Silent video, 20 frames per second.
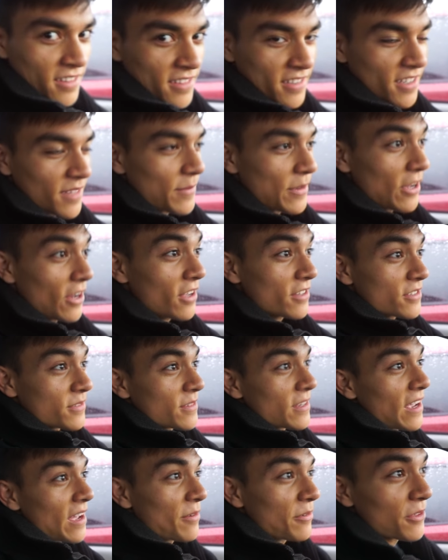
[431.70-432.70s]
It's gonna yeah. be an awesome
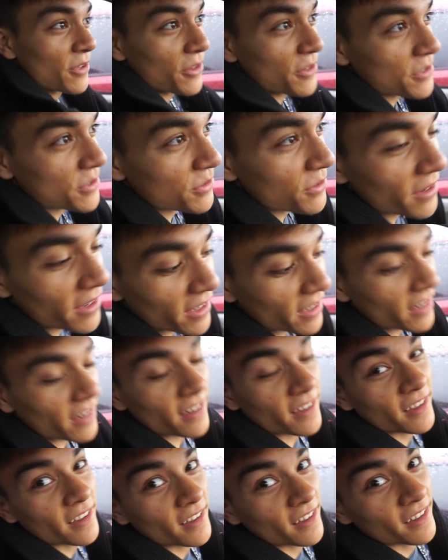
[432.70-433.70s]
time with all this rain.
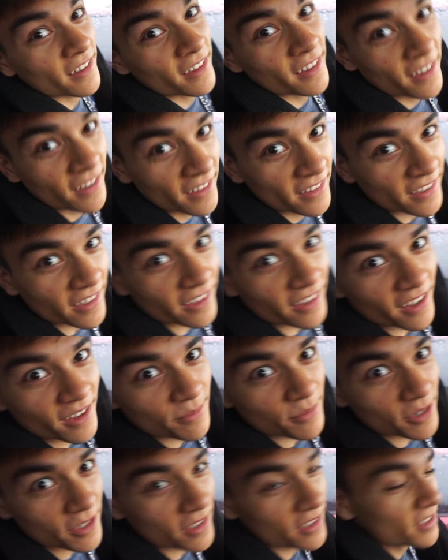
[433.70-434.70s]
Yeah. I'll tell you
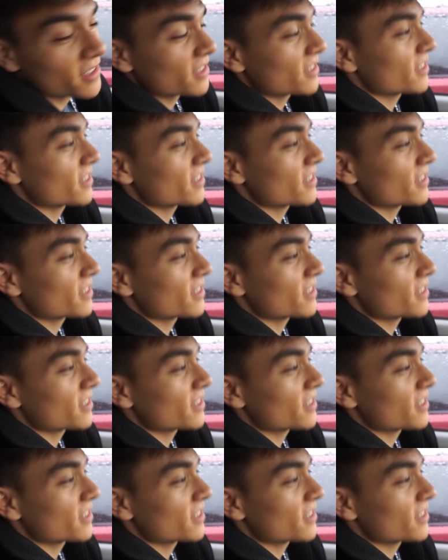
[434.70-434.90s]
that much.